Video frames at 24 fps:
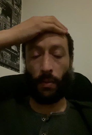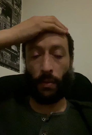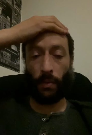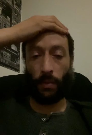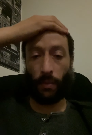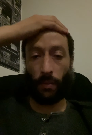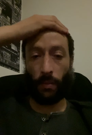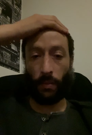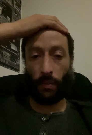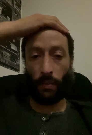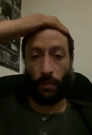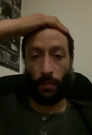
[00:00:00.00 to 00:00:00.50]

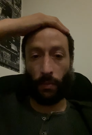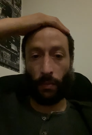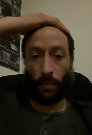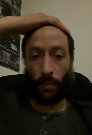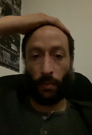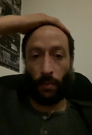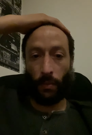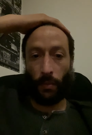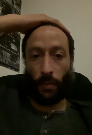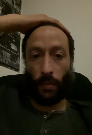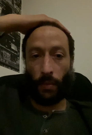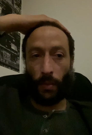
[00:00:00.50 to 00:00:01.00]

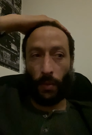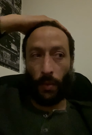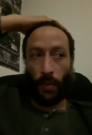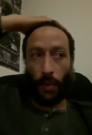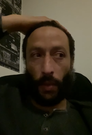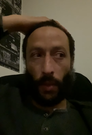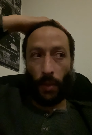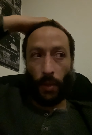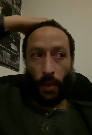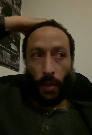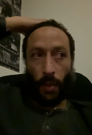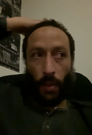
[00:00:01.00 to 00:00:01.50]

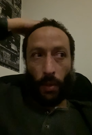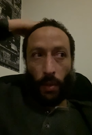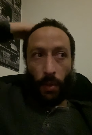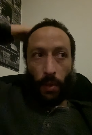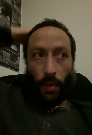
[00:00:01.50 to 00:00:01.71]
Nobody speaks.